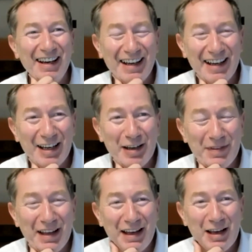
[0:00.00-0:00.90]

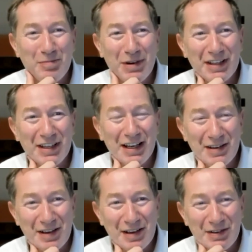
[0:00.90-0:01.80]
There
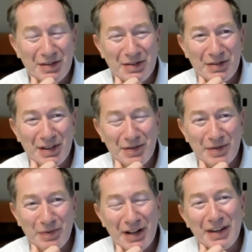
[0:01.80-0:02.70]

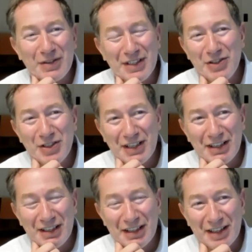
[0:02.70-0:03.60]
was an
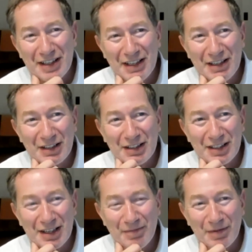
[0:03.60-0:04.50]
interesting thing
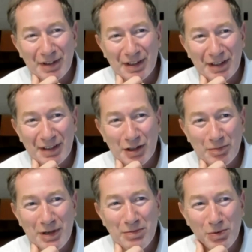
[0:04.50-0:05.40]
that
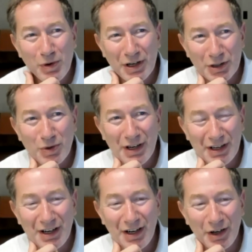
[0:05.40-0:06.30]
people worked
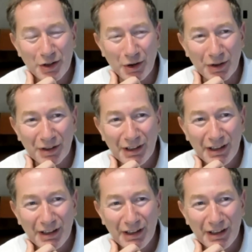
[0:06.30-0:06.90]
quite hard on